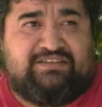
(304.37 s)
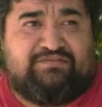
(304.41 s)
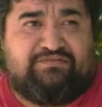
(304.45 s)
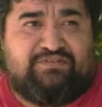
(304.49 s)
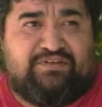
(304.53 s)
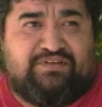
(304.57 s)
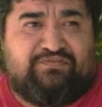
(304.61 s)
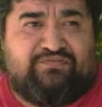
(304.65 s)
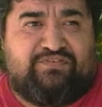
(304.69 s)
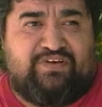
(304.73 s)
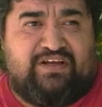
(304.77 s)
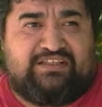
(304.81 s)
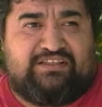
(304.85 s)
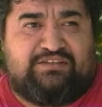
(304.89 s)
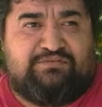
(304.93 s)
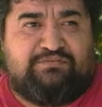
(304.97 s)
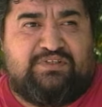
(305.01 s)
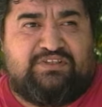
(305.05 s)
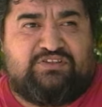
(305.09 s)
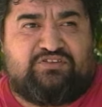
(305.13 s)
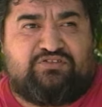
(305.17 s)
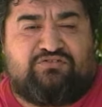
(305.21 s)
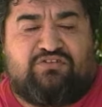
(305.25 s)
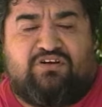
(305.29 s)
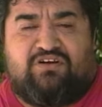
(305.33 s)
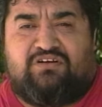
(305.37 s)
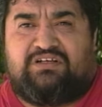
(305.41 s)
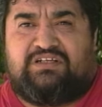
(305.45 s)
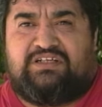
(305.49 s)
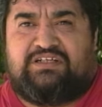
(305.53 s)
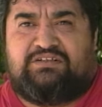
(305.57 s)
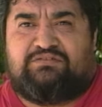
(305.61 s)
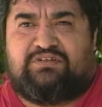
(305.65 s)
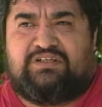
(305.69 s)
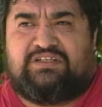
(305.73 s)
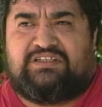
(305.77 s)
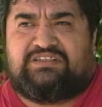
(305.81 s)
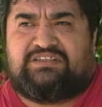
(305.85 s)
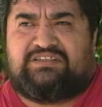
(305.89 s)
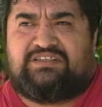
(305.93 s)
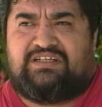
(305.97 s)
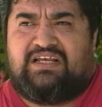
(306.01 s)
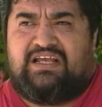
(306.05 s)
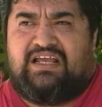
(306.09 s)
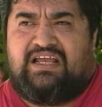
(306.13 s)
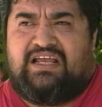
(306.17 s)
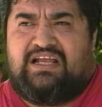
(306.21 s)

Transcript: what affected me strongly was